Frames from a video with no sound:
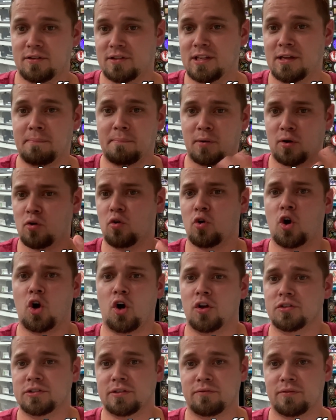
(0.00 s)
typical
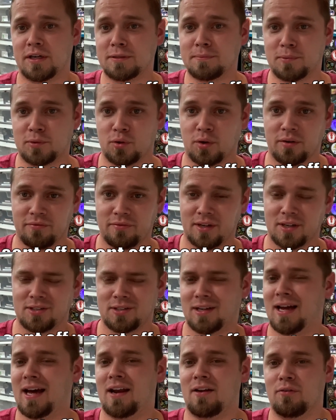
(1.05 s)
cause of respiratory
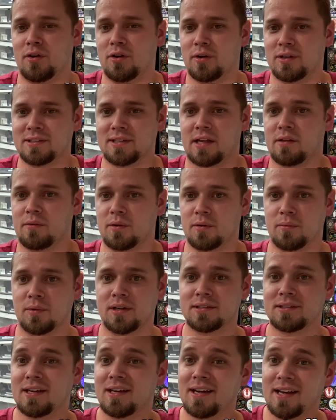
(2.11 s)
infection. I don't know exactly what it
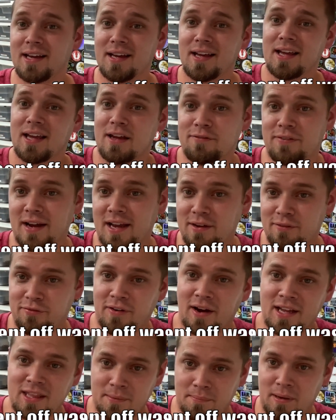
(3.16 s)
was. If I can
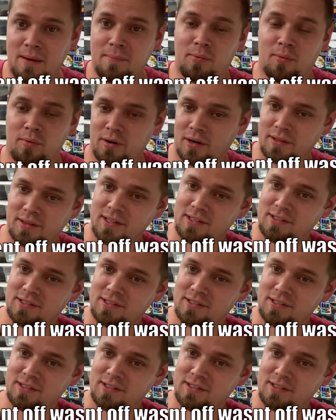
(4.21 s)
find the paperwork